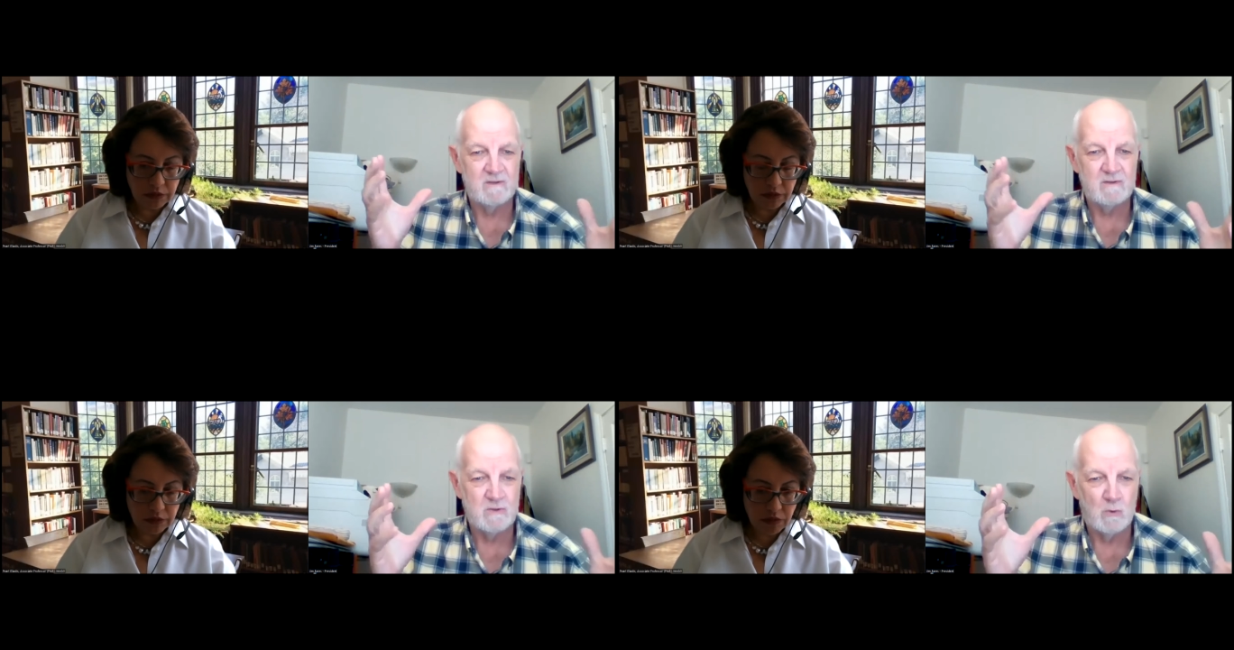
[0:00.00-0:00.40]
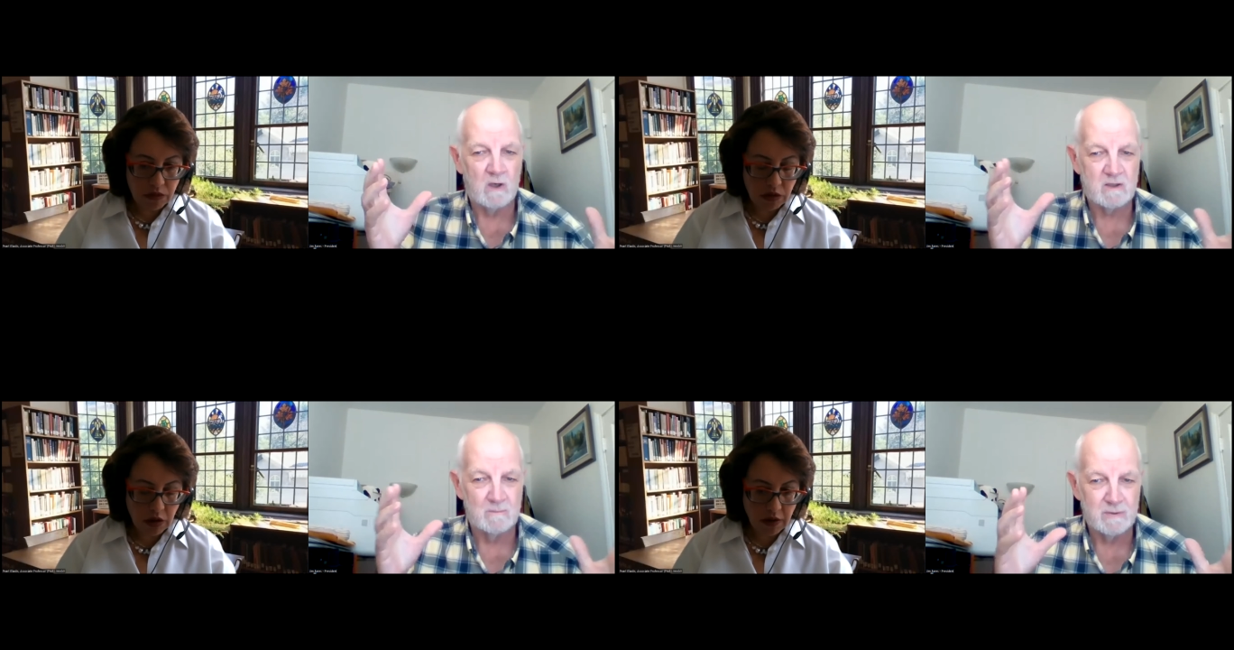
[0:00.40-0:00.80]
Speaker 1: you are
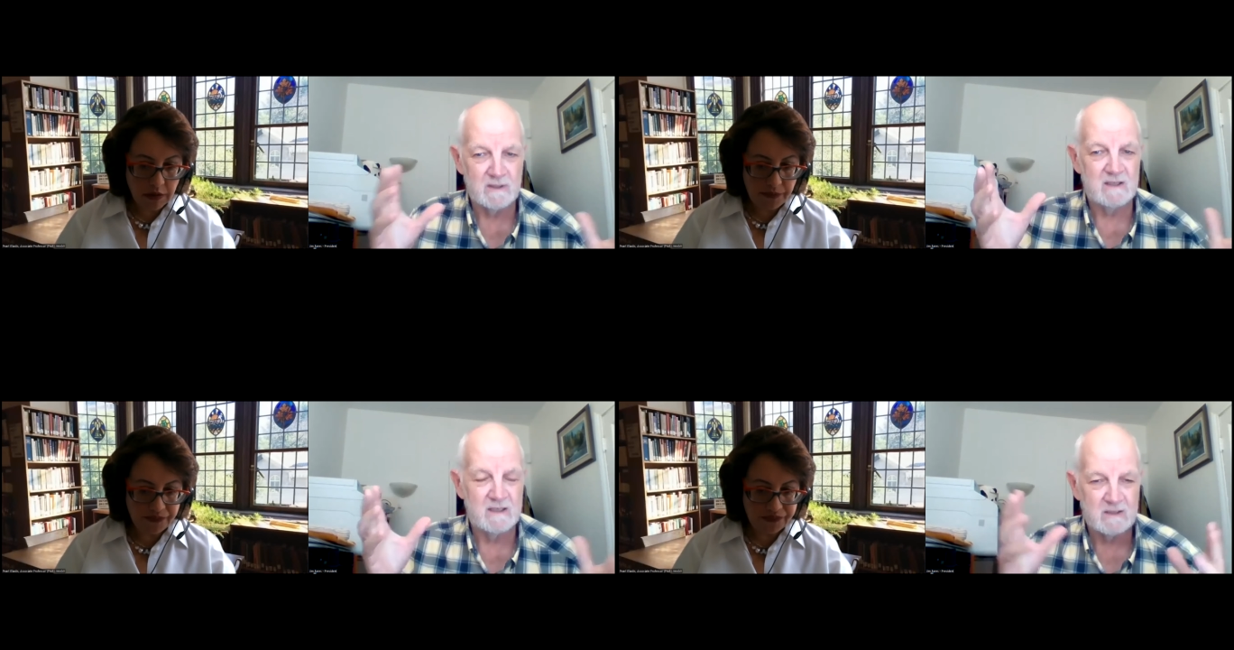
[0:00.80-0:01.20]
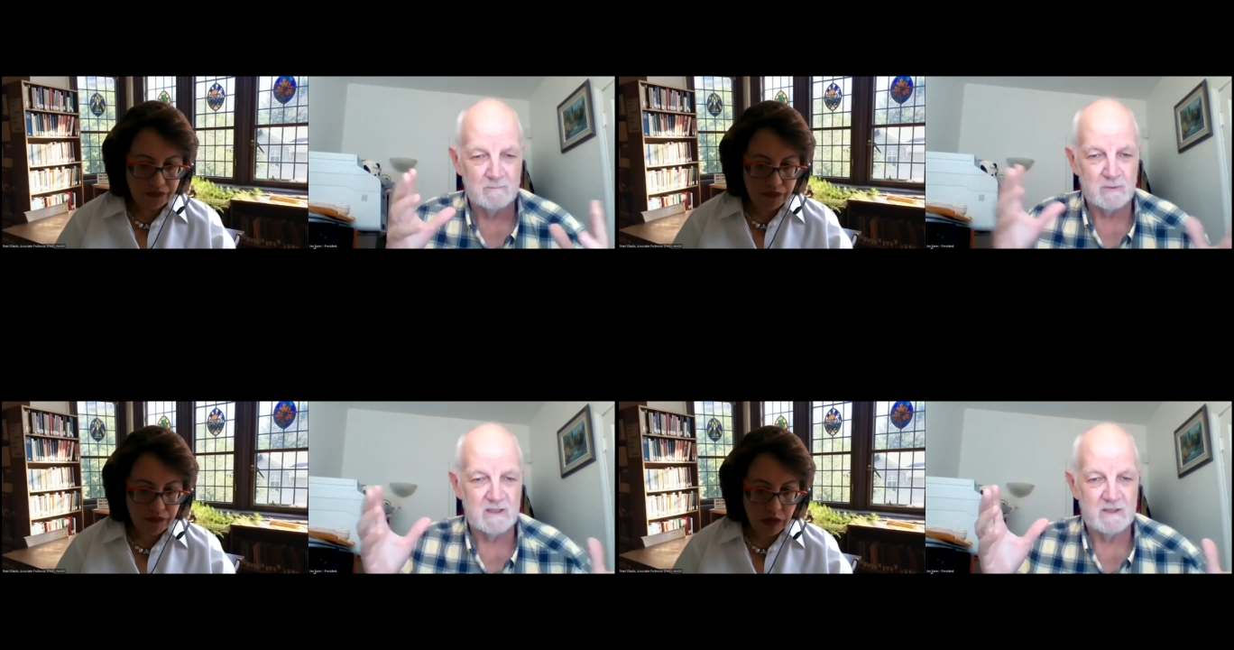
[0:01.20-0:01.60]
completely
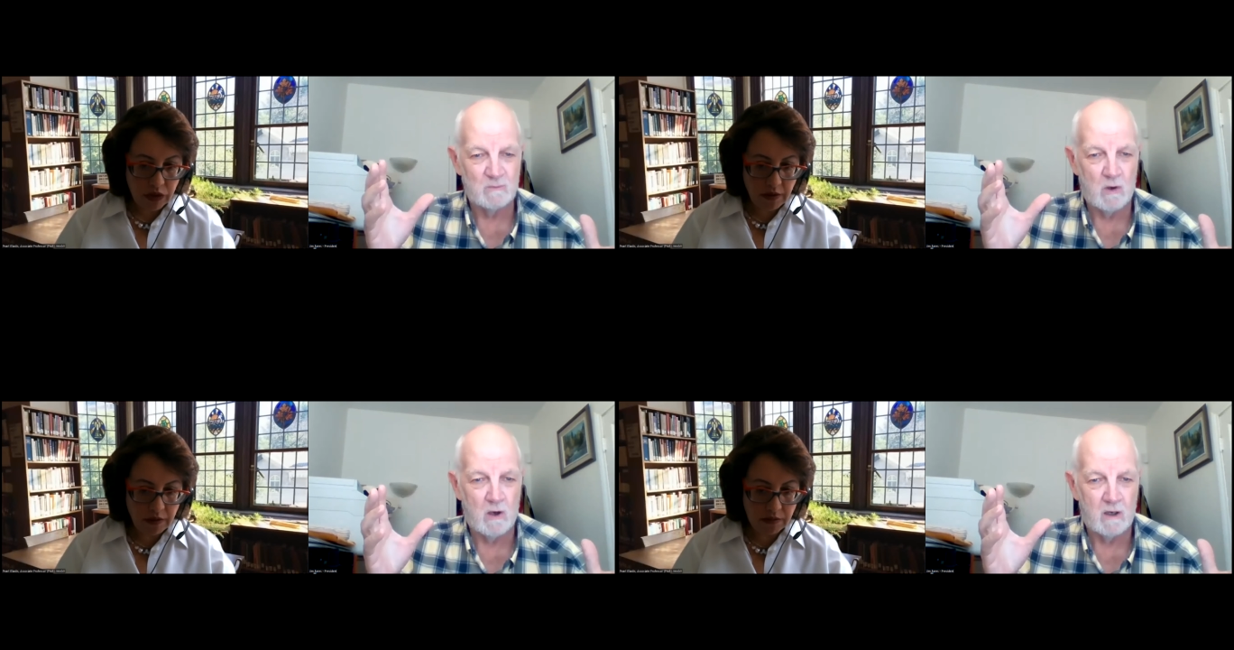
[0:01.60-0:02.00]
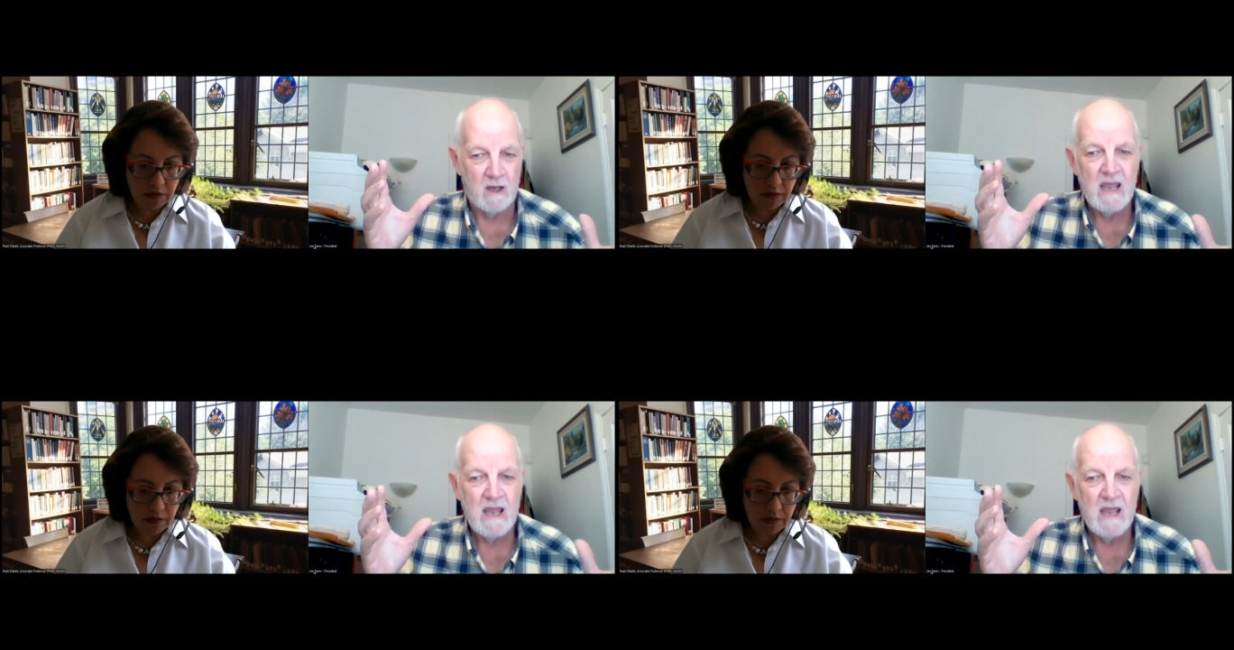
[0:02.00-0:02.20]
completely wrong,